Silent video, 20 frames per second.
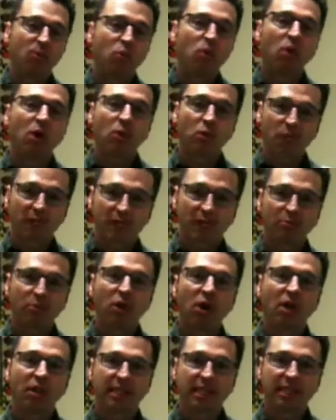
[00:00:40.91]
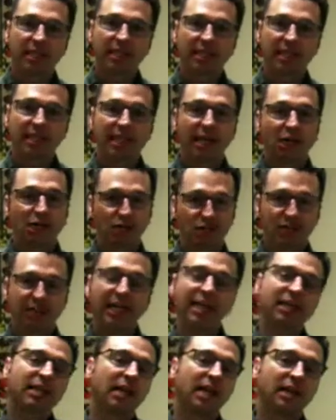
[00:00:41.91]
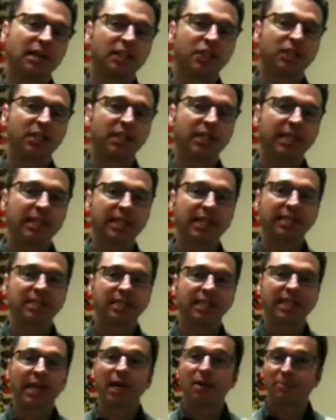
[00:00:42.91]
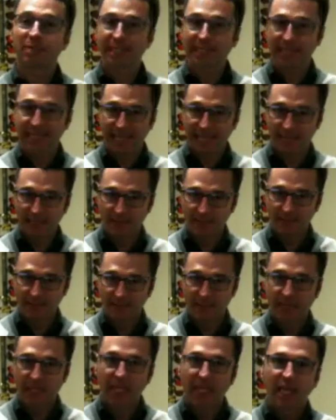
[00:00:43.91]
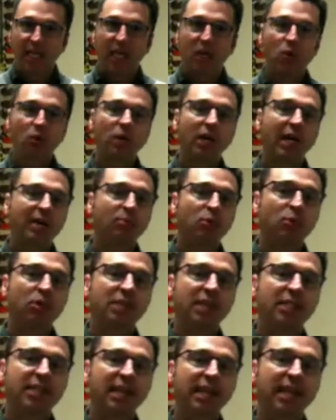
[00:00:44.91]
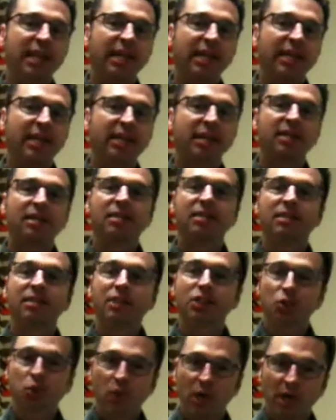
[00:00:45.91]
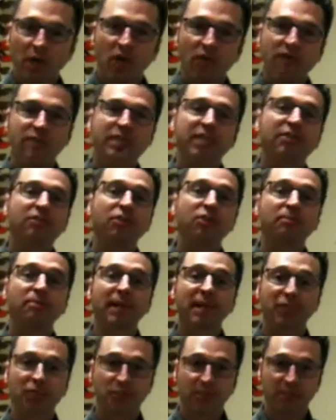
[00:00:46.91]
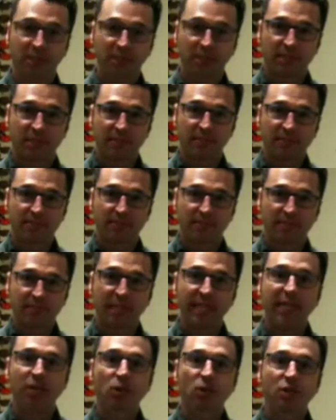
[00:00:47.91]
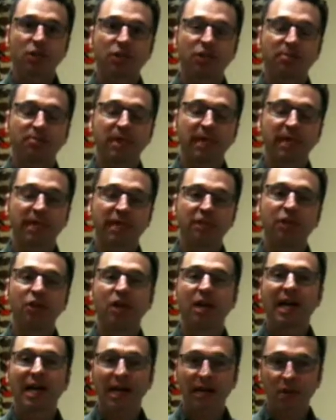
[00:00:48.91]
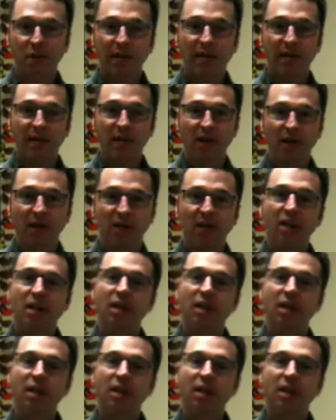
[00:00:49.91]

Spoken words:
What we have brought in our new technology is the OptiCam. We're able to take 12 different measurements in order to make your eyewear